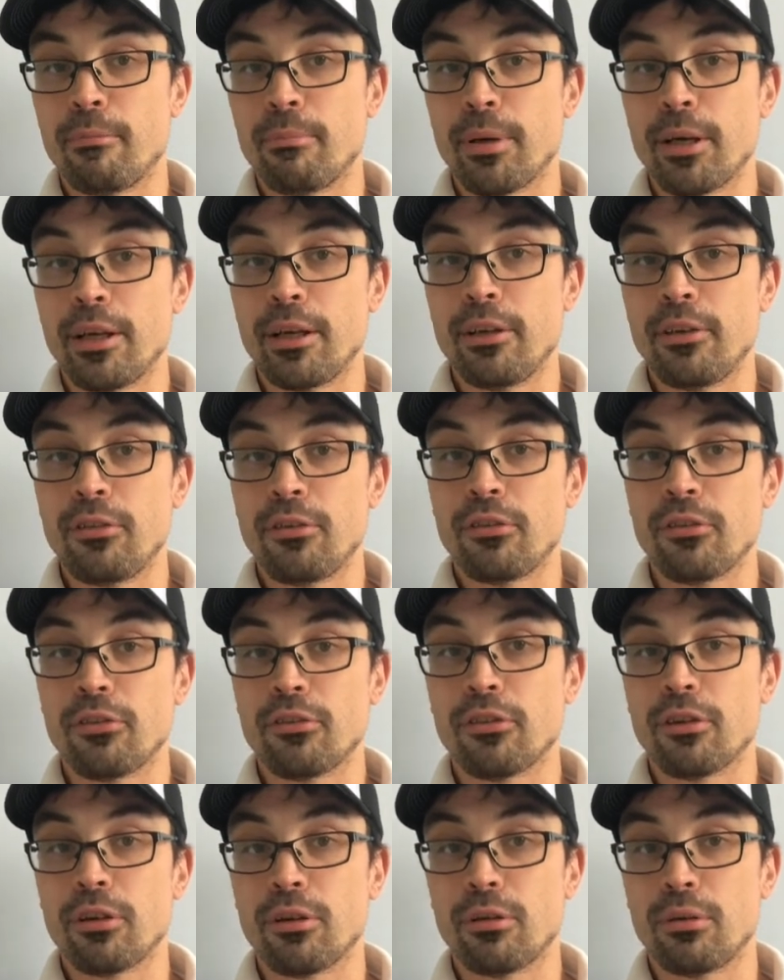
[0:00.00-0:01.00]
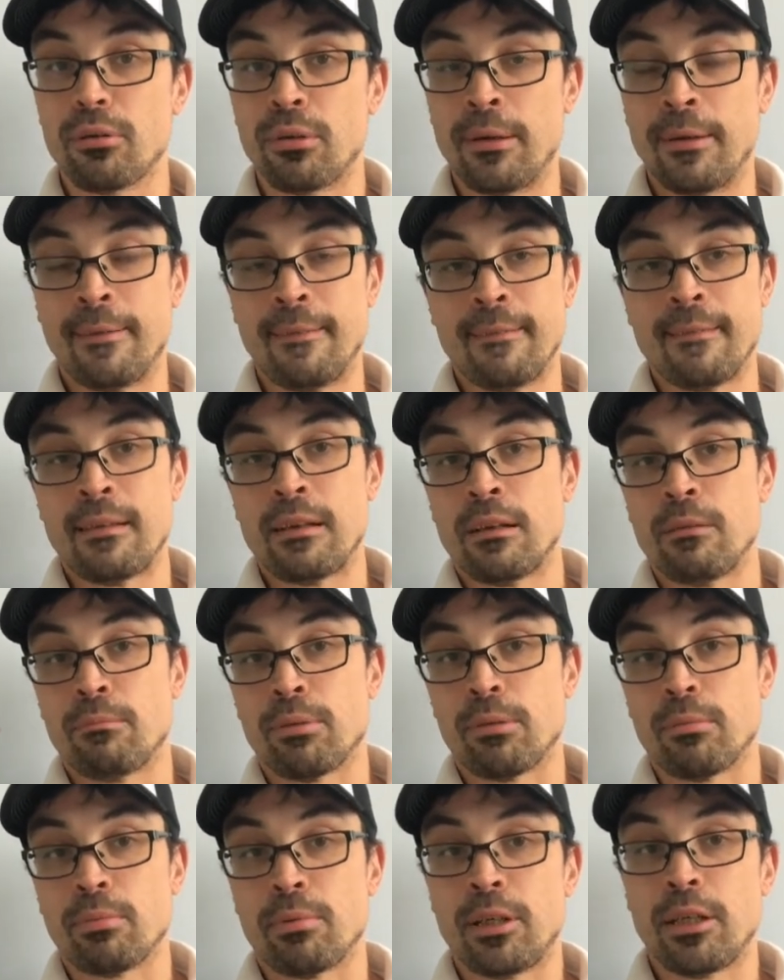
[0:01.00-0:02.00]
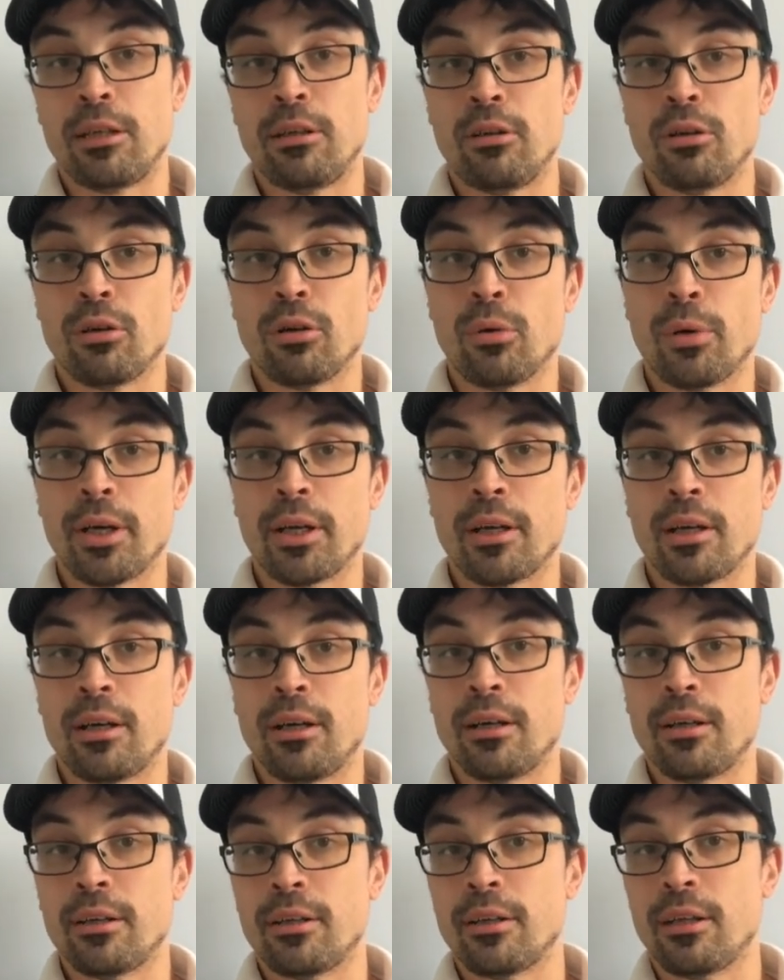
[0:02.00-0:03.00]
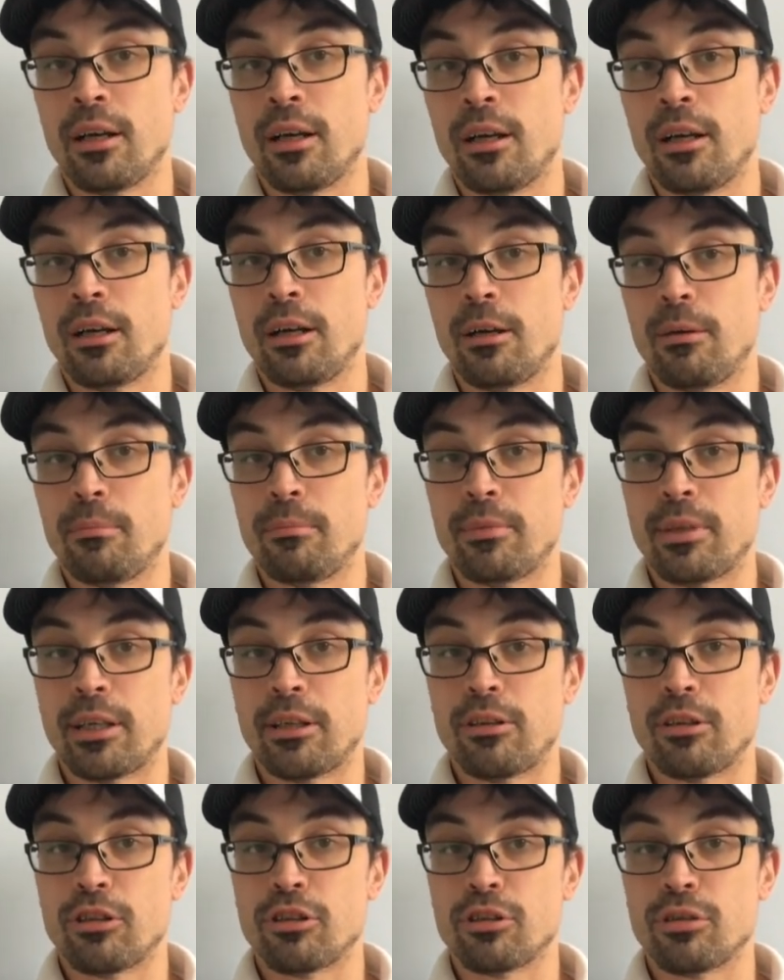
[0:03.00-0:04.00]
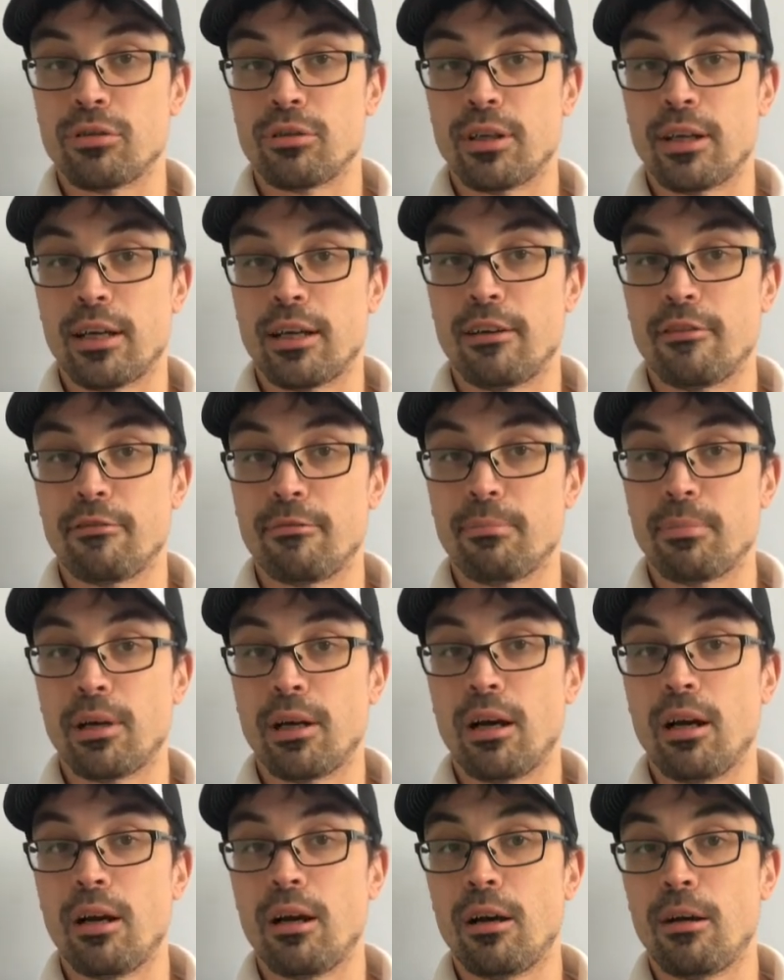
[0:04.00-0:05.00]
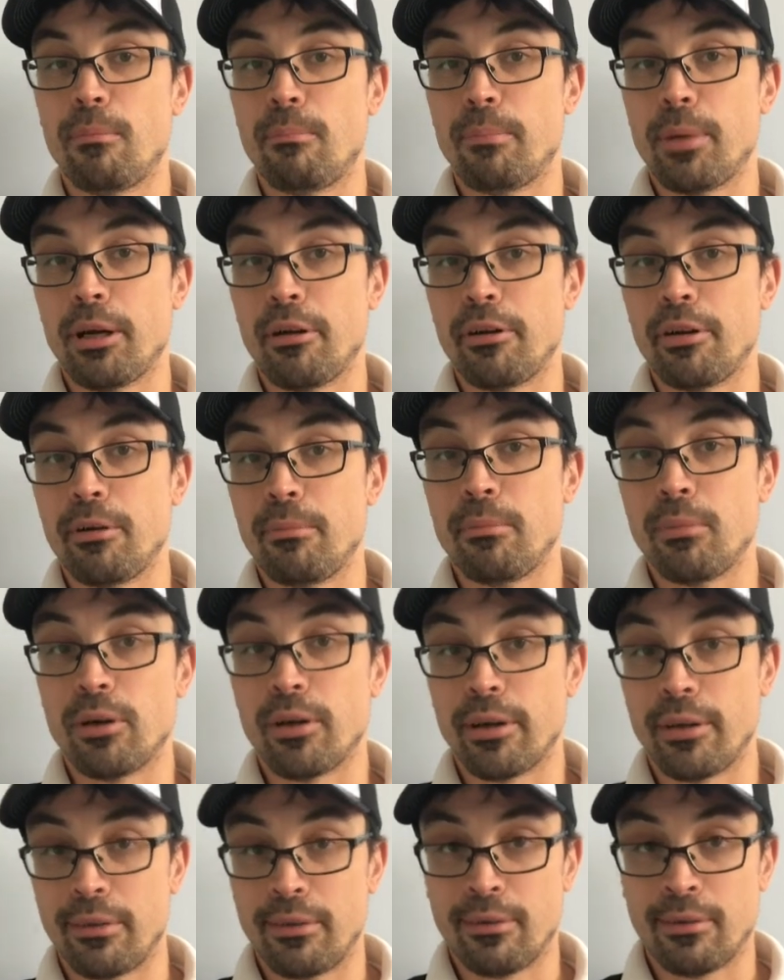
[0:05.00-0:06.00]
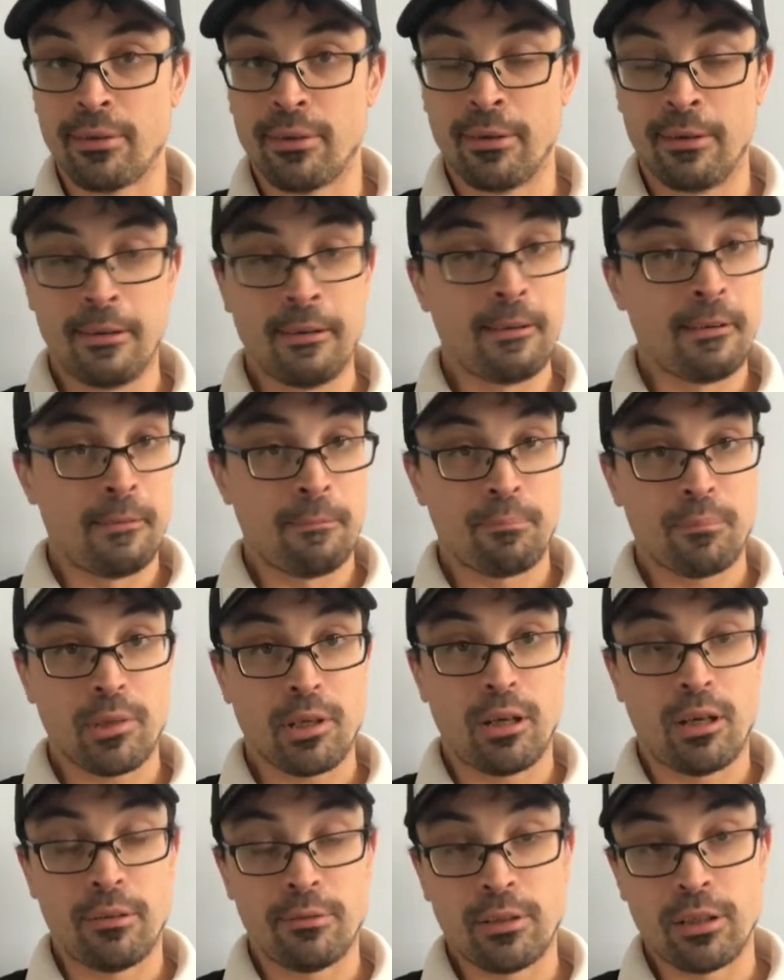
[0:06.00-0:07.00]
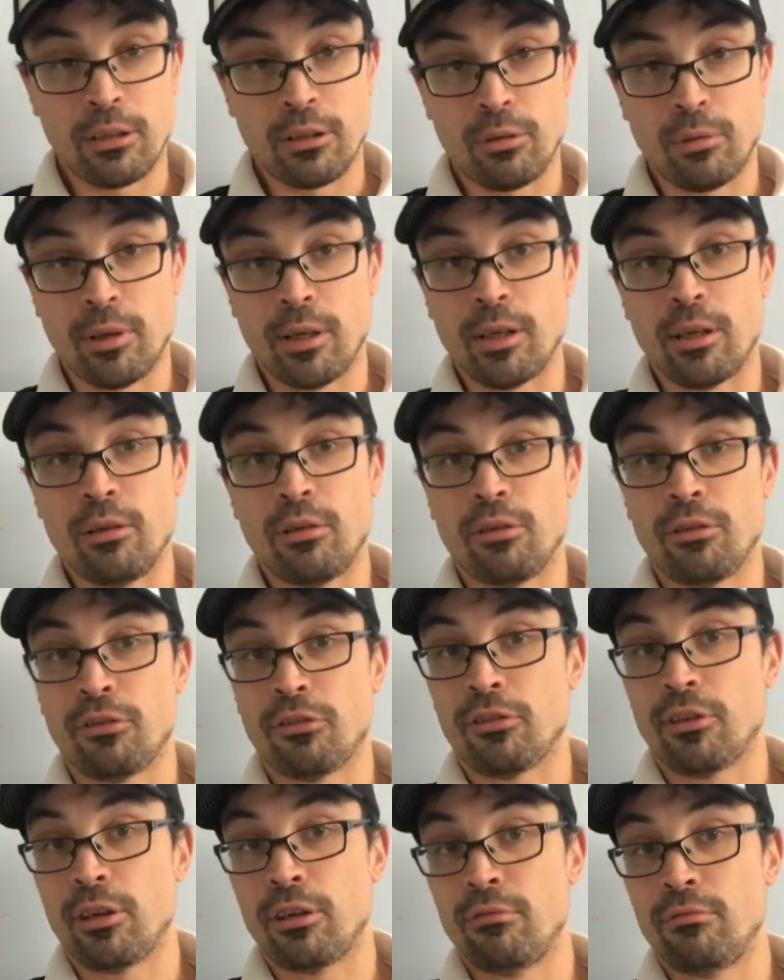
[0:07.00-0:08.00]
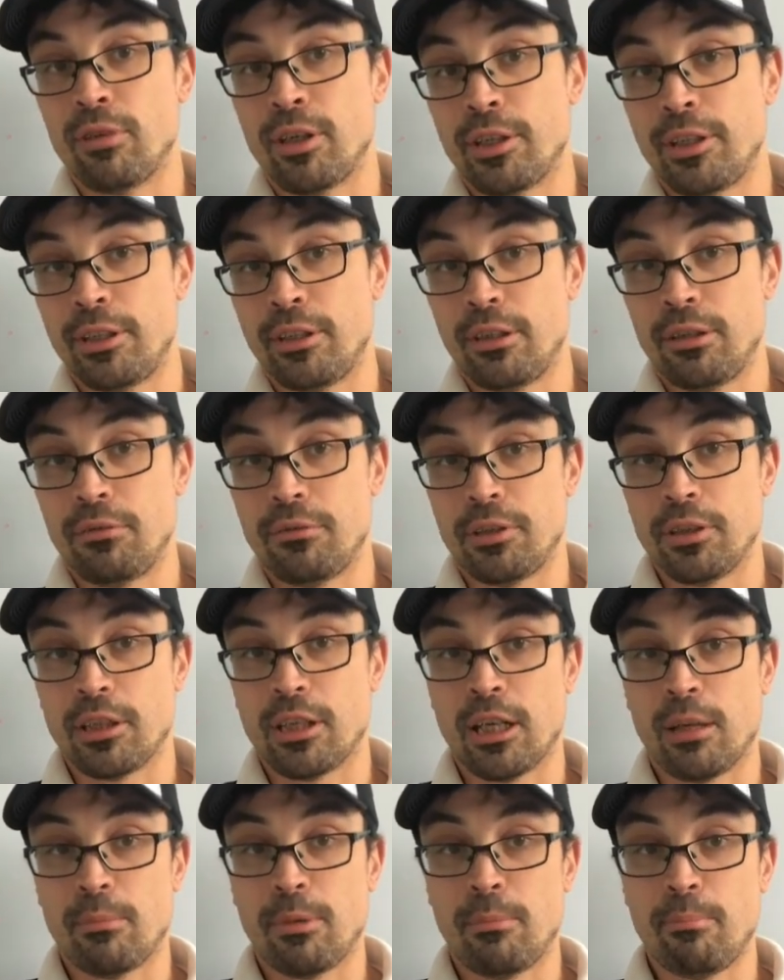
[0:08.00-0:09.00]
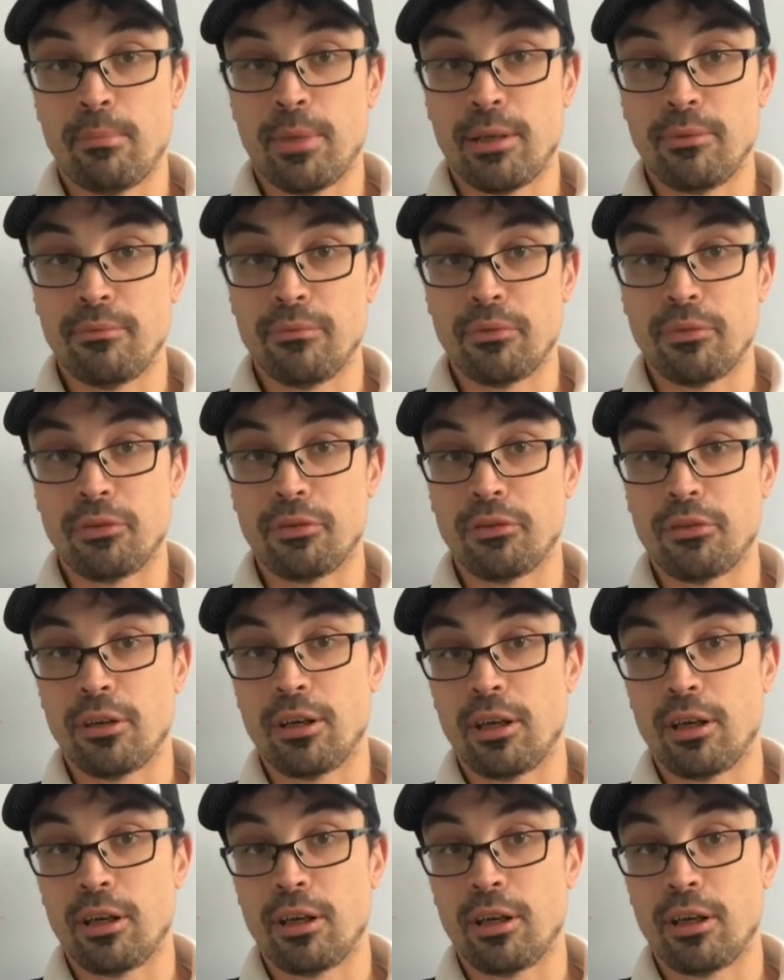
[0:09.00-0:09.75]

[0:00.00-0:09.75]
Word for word: pace, so probably a lot quicker um, than I should have. But um, bearing in mind, I've done quite a lot of slow running over the coming months.